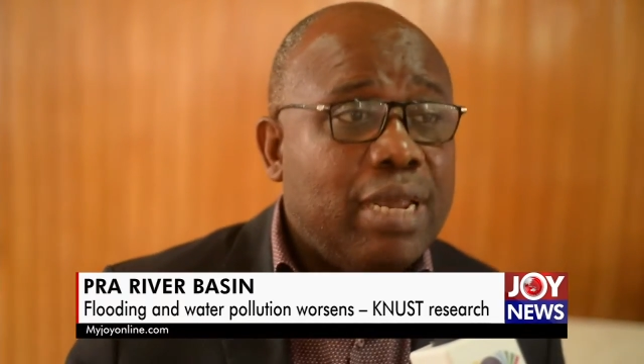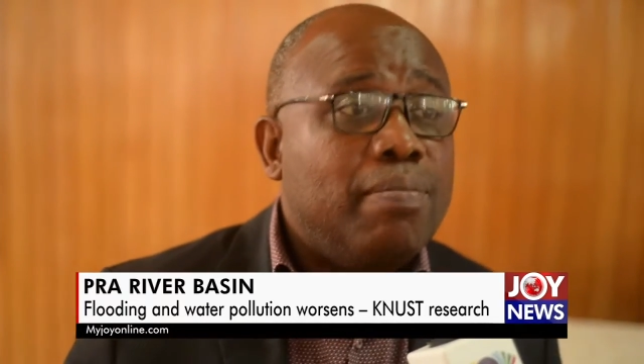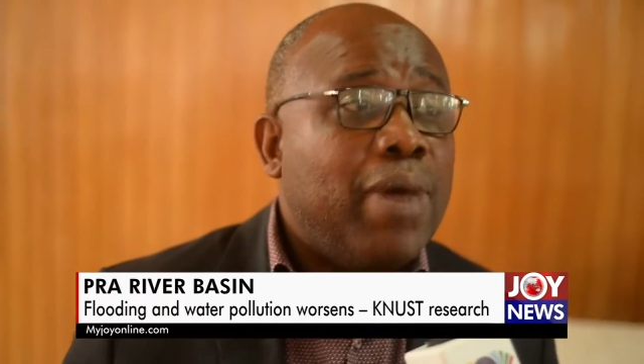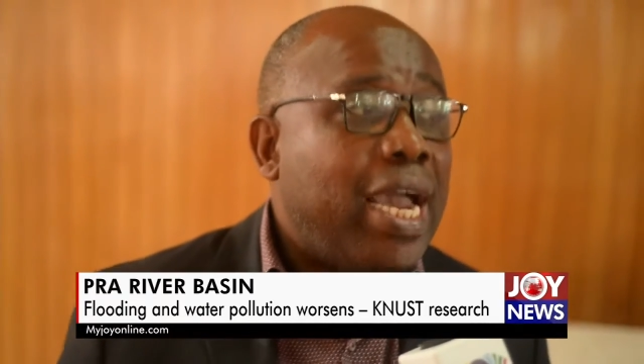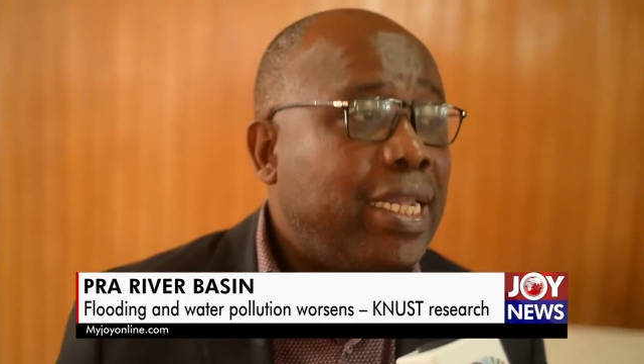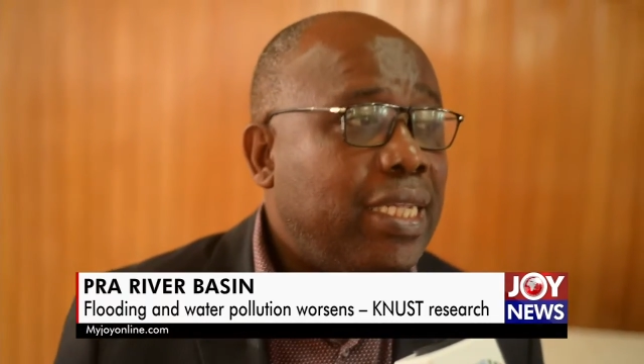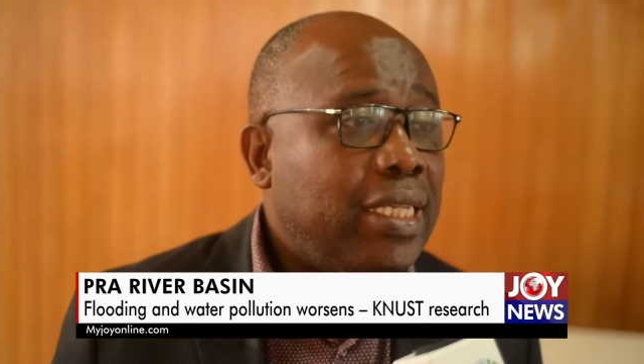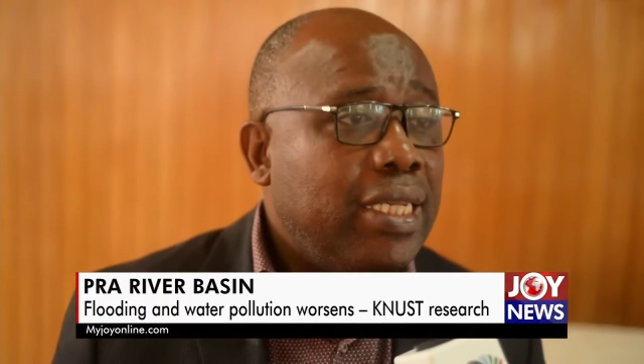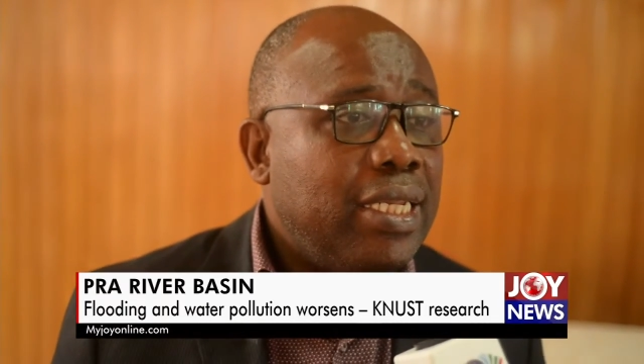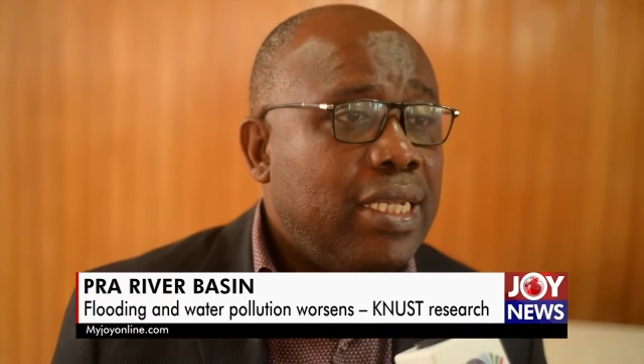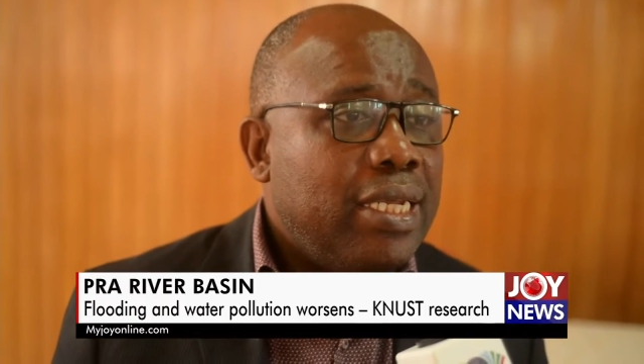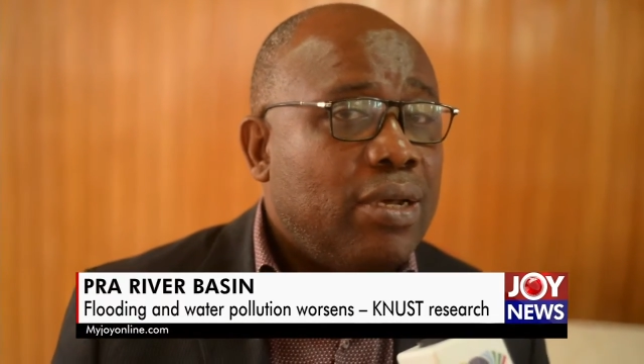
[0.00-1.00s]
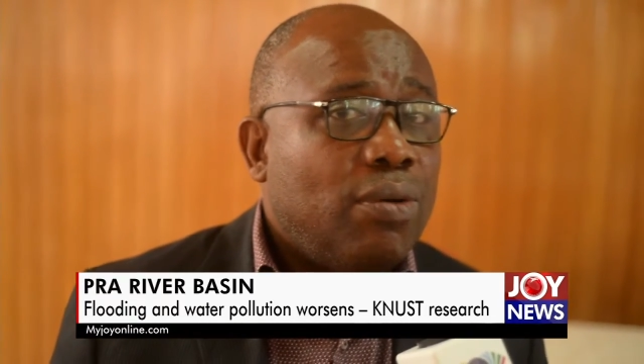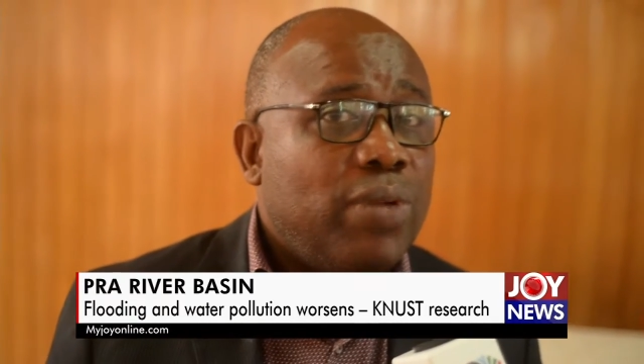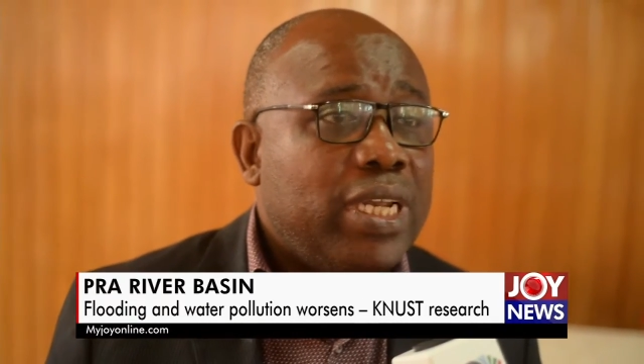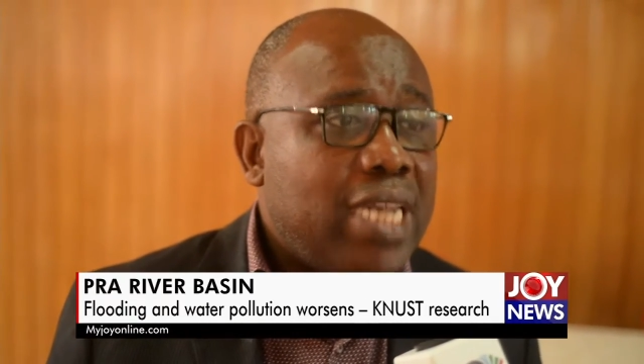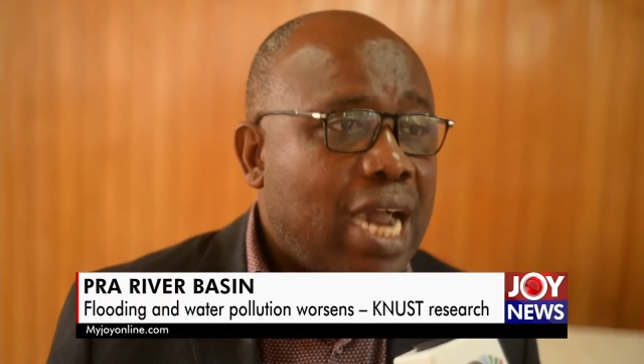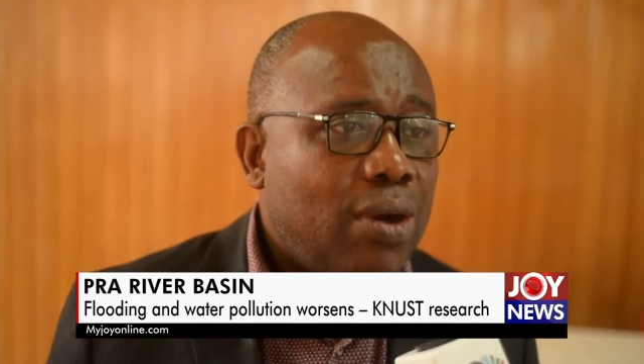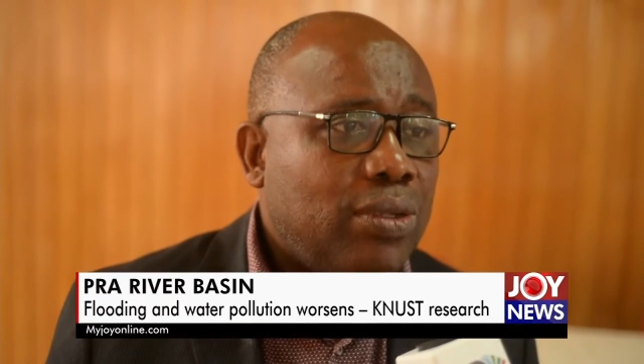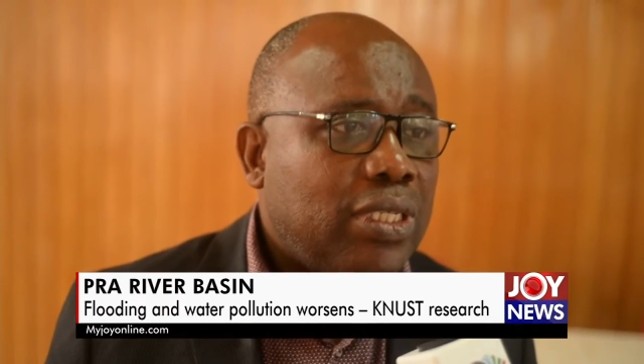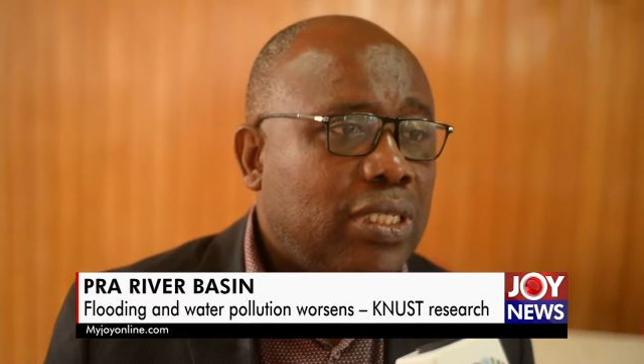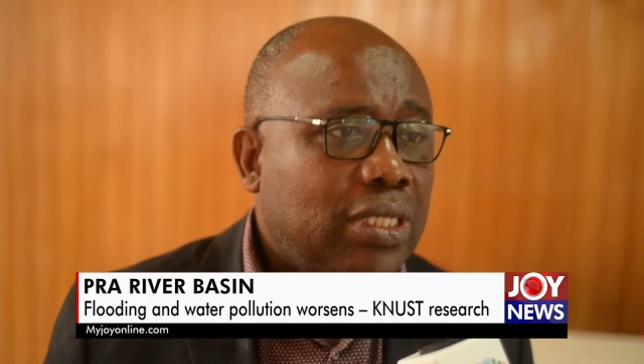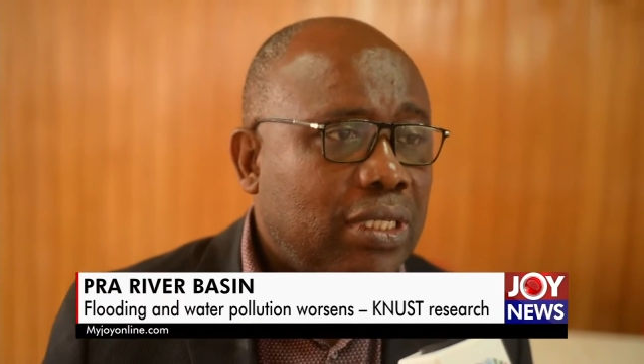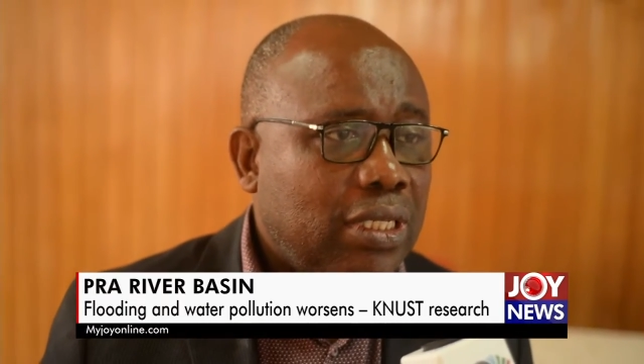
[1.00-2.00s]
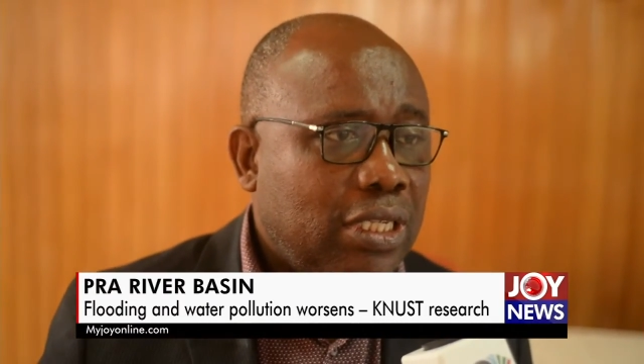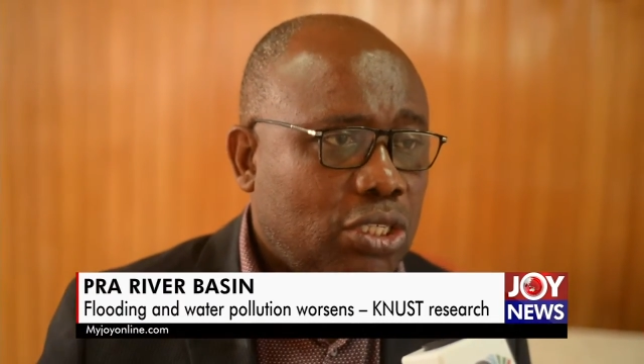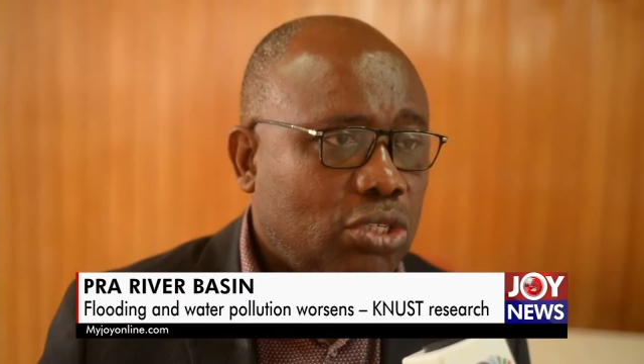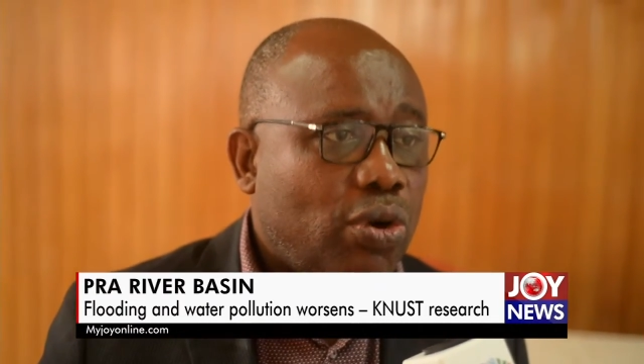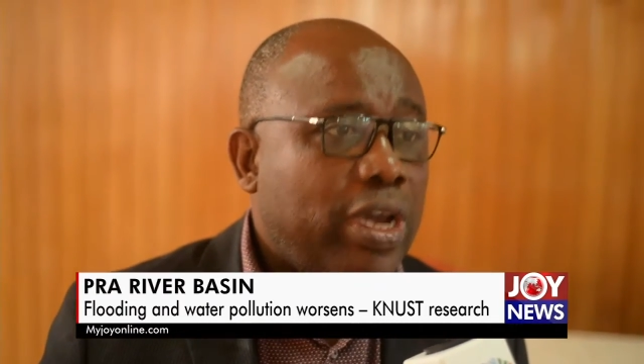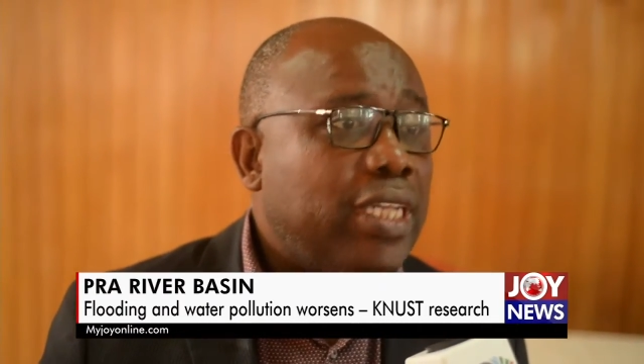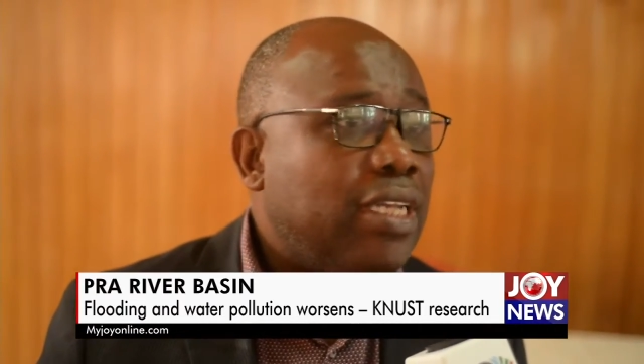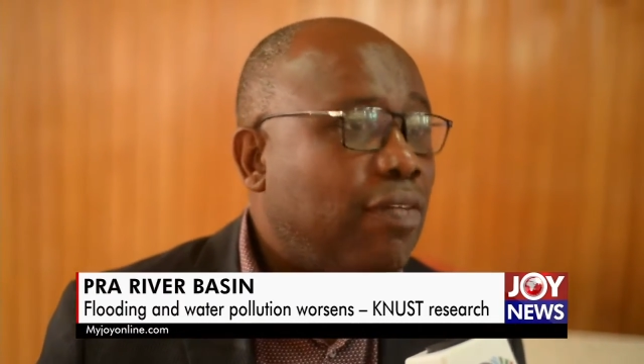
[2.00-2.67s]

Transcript: mining without destroying the